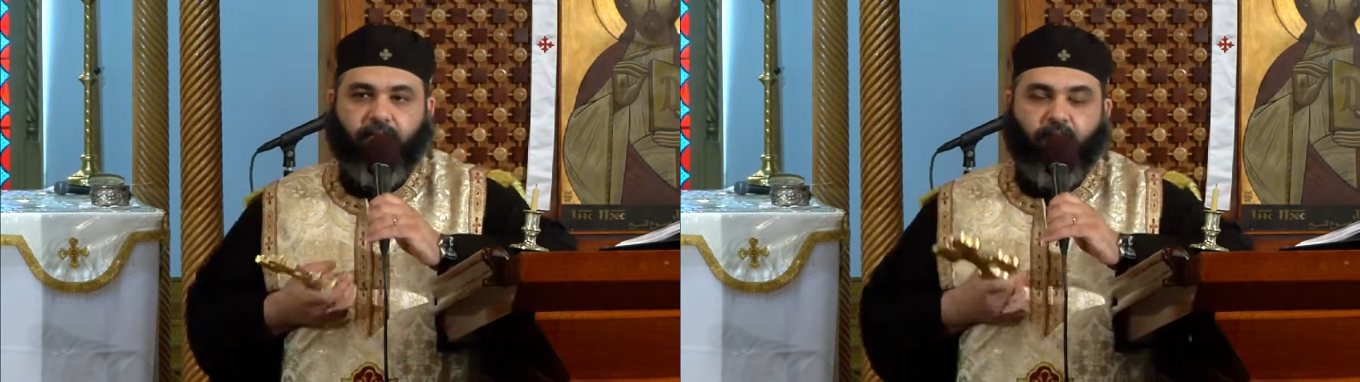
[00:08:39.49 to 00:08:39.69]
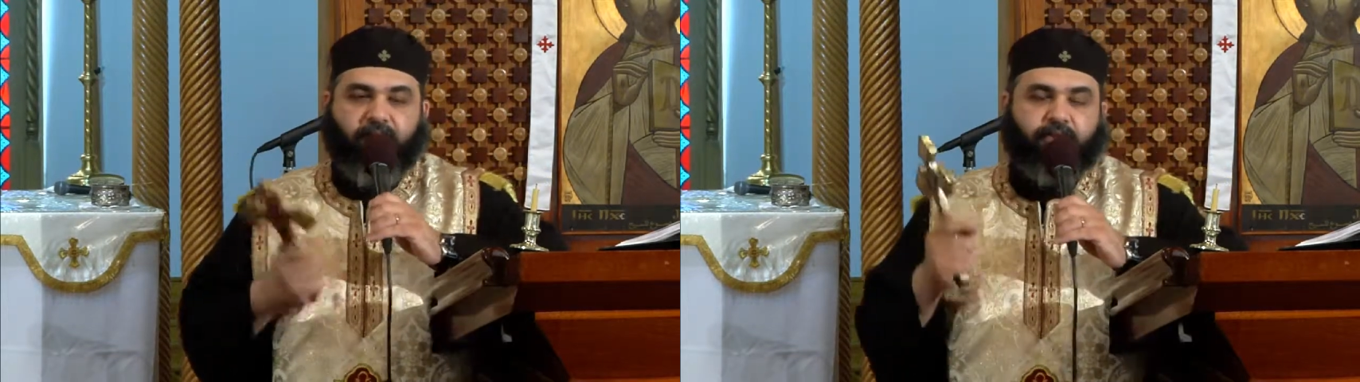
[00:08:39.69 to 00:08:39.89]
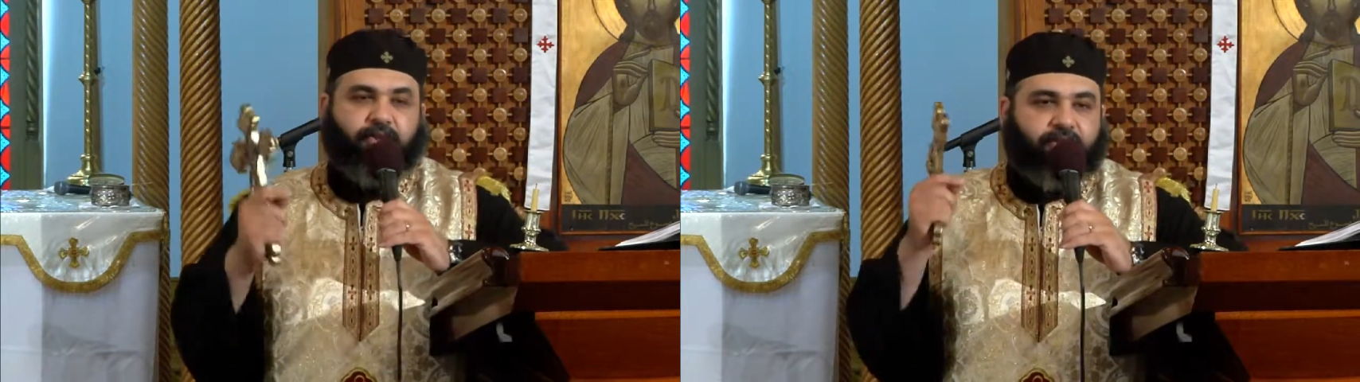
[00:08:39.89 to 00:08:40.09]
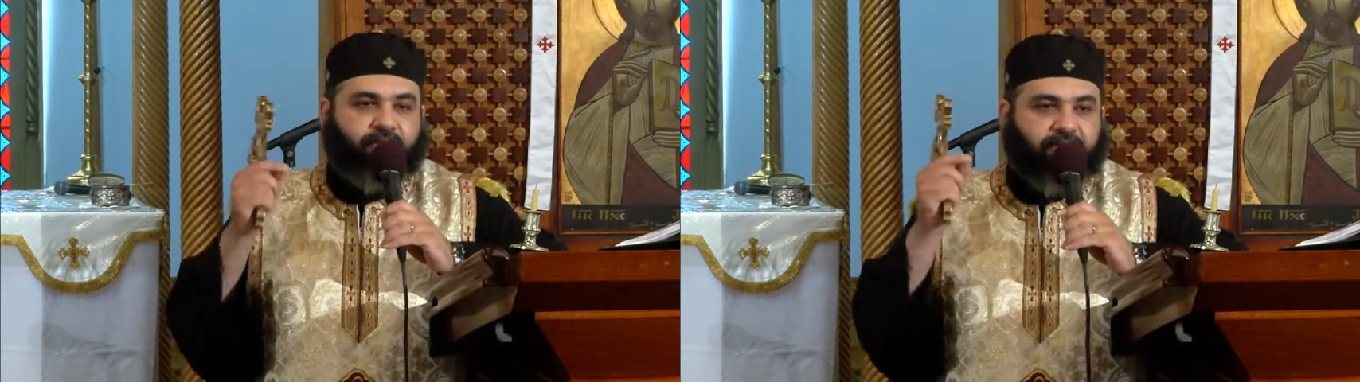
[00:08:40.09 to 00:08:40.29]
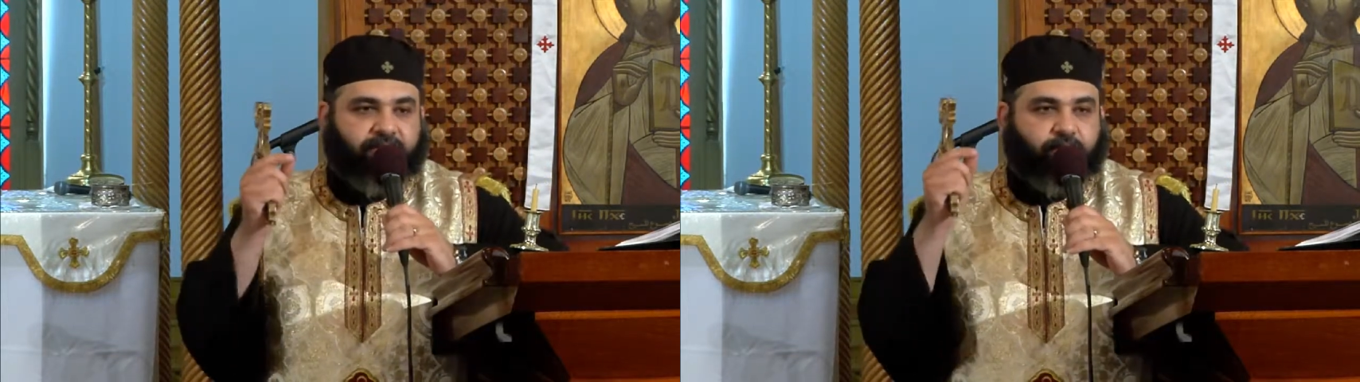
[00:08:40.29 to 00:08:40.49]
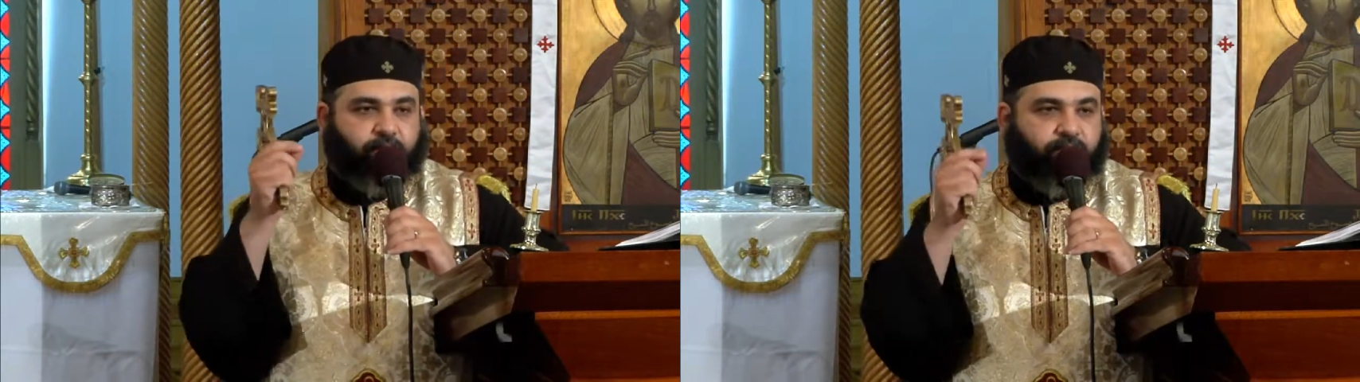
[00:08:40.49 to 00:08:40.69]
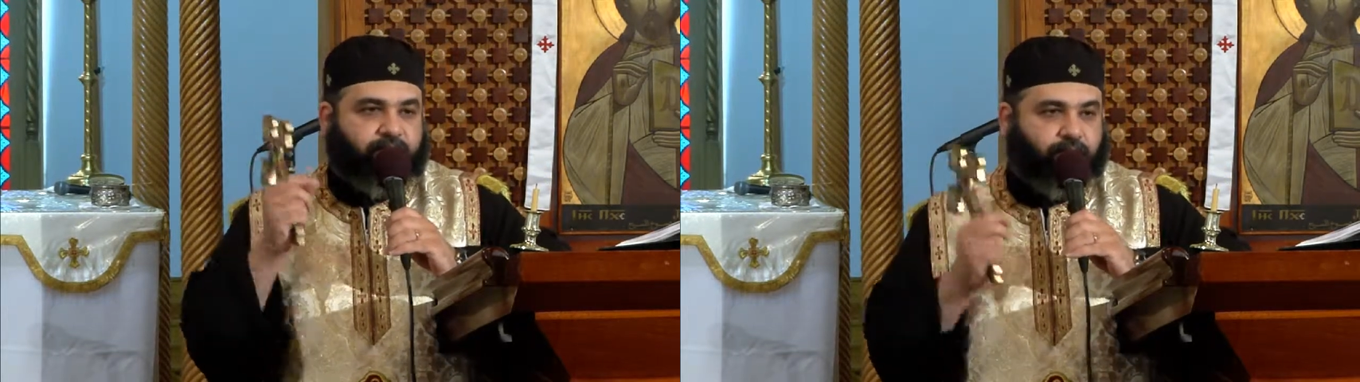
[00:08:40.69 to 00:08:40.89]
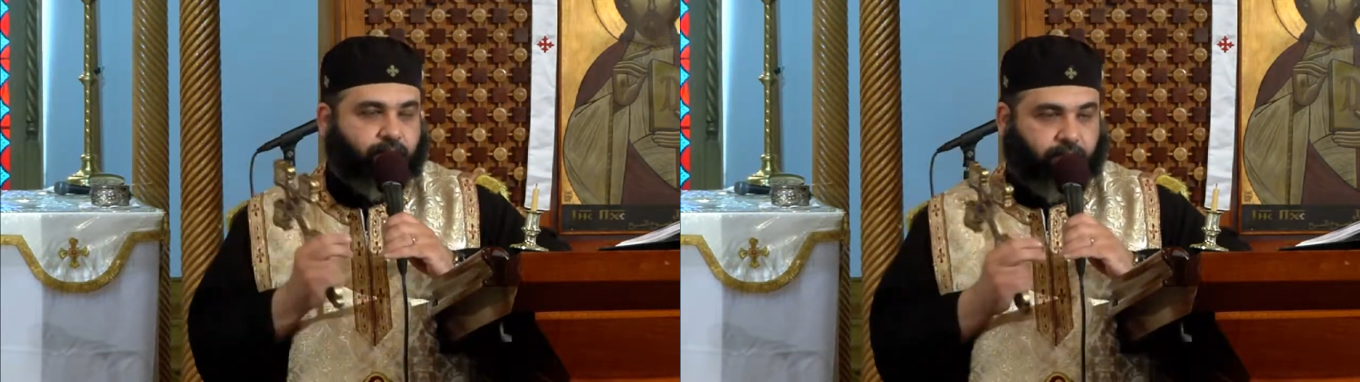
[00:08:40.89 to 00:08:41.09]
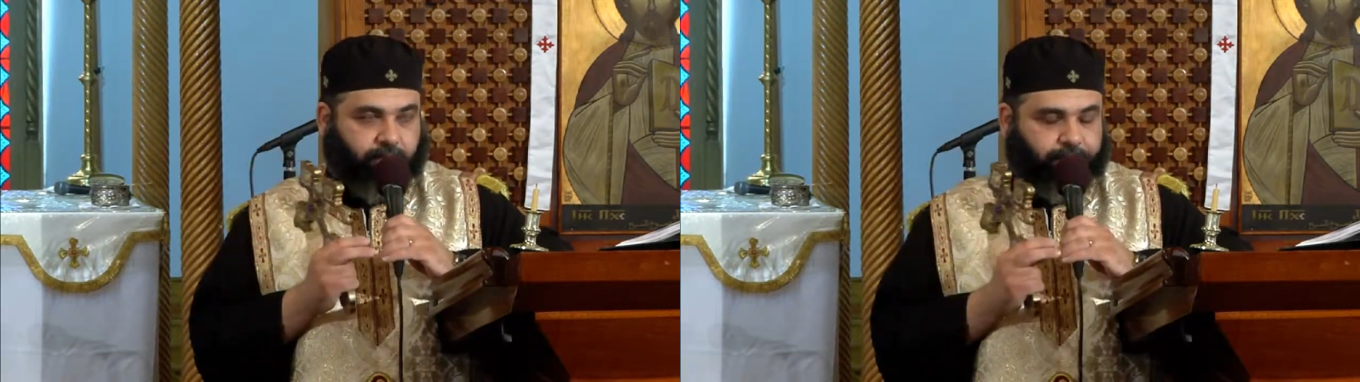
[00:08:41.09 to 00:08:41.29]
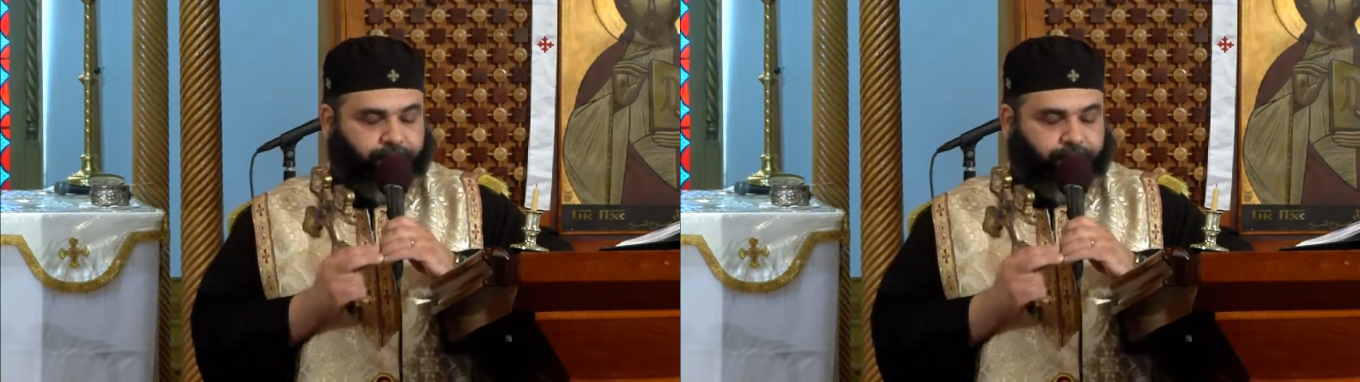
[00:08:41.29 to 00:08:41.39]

Why the church has to put this rule?